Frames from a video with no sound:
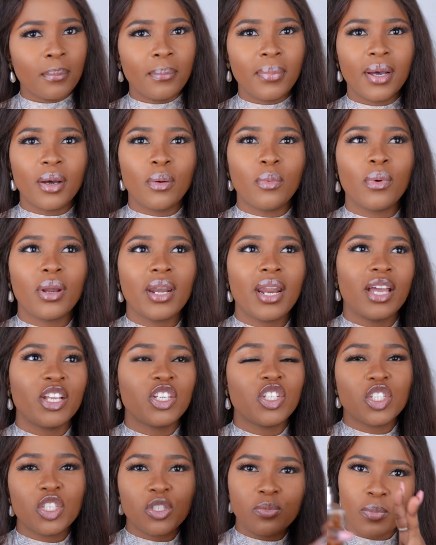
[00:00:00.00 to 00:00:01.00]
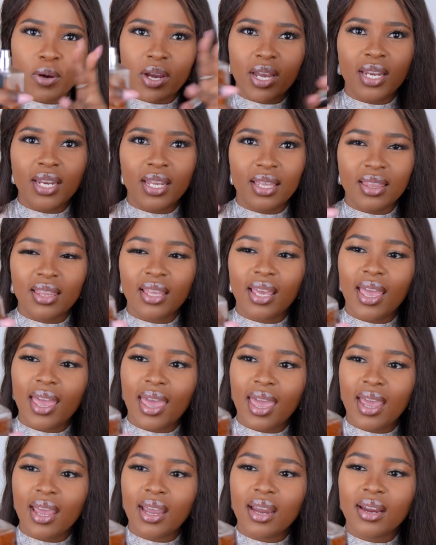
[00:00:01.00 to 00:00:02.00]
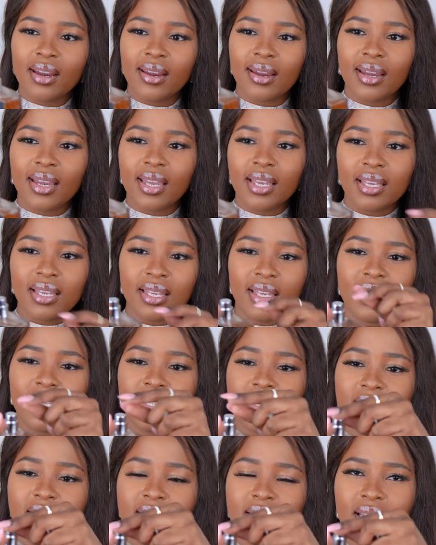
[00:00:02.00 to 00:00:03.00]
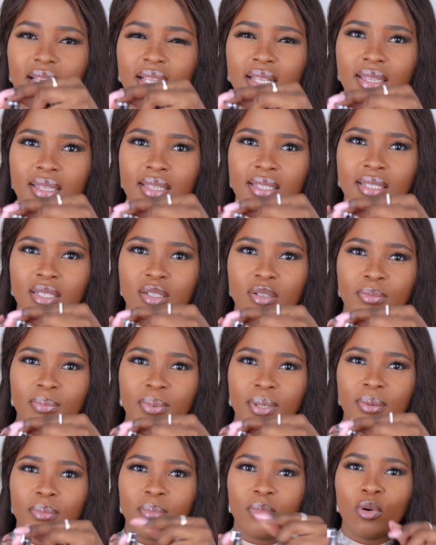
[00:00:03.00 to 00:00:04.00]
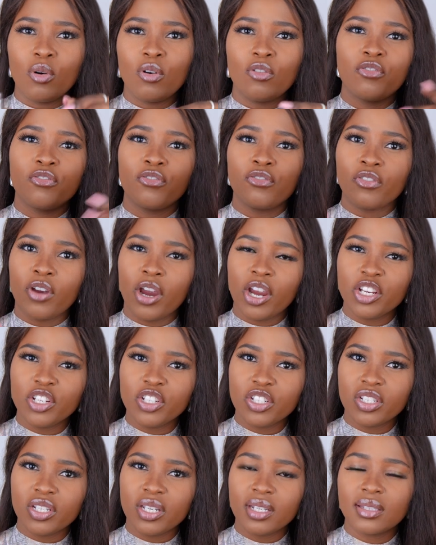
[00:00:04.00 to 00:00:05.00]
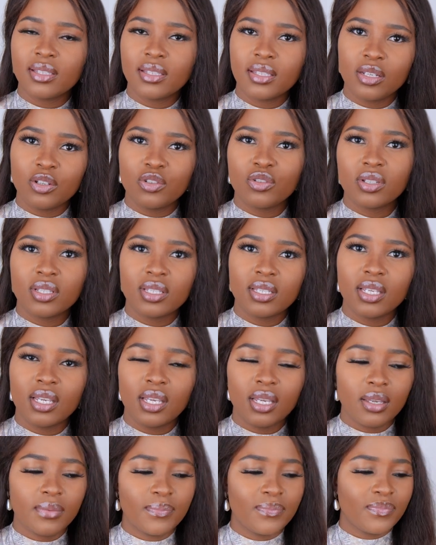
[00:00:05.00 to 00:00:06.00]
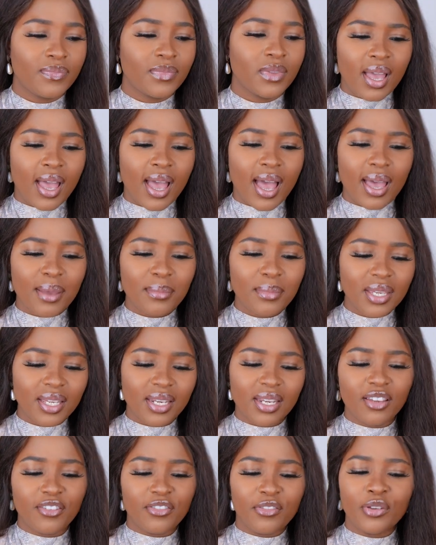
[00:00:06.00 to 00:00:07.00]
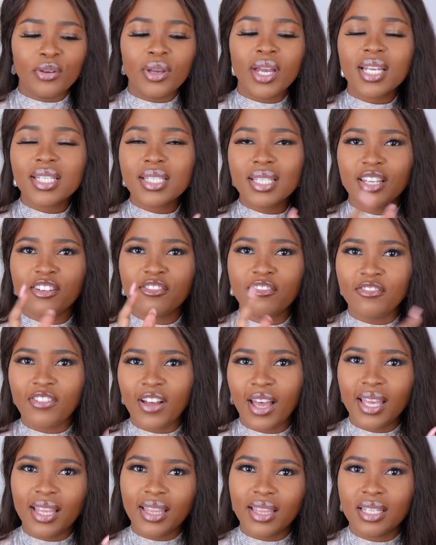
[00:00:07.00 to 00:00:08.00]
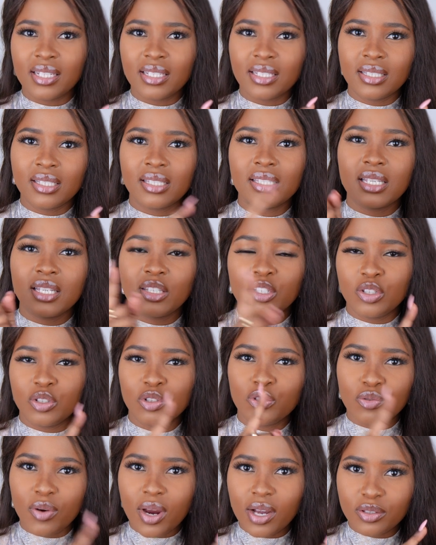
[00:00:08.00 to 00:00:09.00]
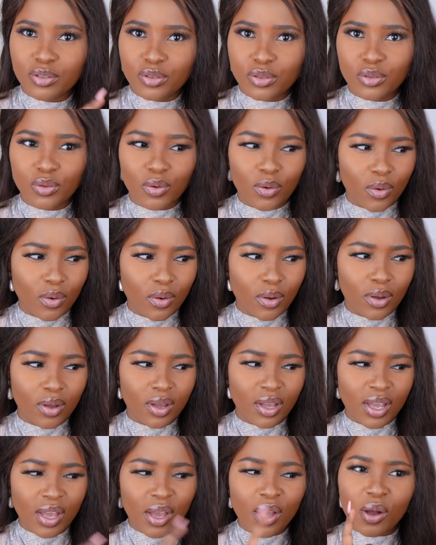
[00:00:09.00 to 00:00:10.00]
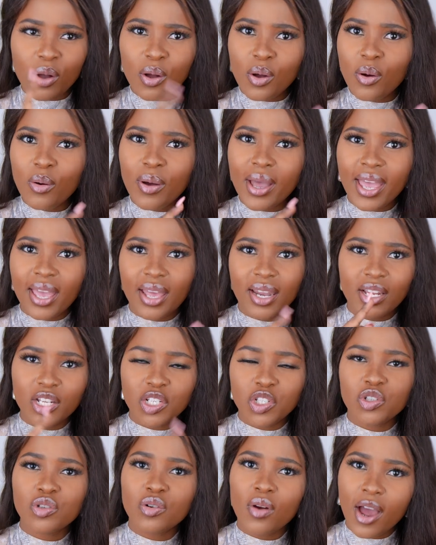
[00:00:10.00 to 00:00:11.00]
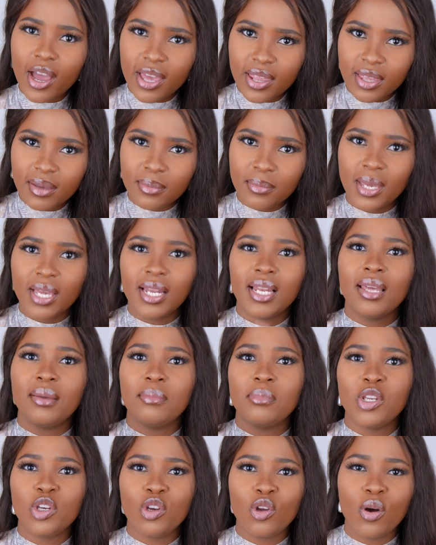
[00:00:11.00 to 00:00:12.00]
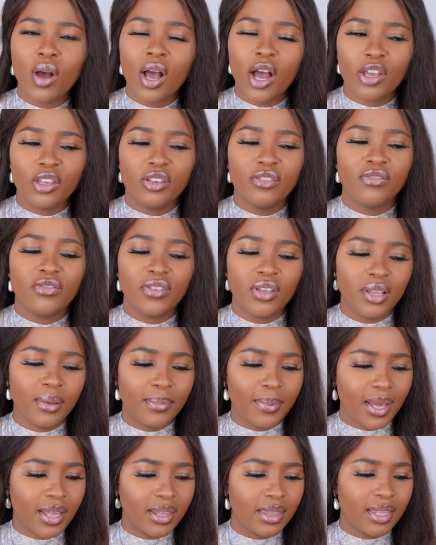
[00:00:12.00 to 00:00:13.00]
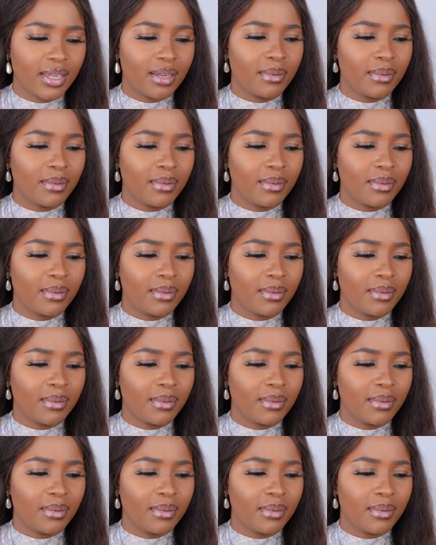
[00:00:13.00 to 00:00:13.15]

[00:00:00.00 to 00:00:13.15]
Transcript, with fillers: but when I just spray it in the air, it's a little bit more fresh and citrusy. I mean, if you guys can find this in your drugstore, go ahead and try them and let me know how you feel about